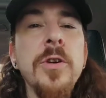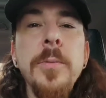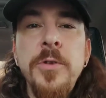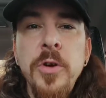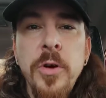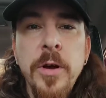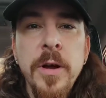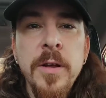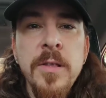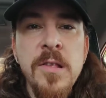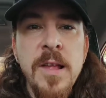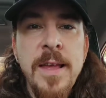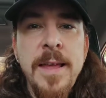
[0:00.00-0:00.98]

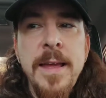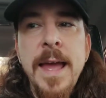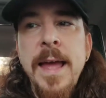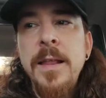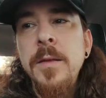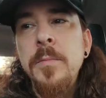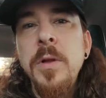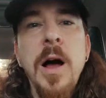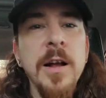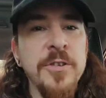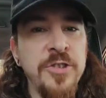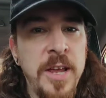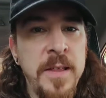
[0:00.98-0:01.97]
cryptocurrency and the
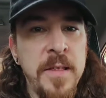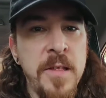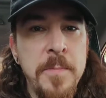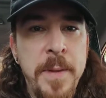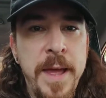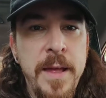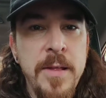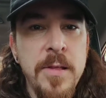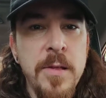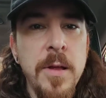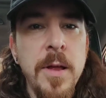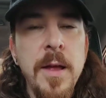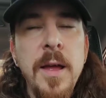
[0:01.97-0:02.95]
blockchain space,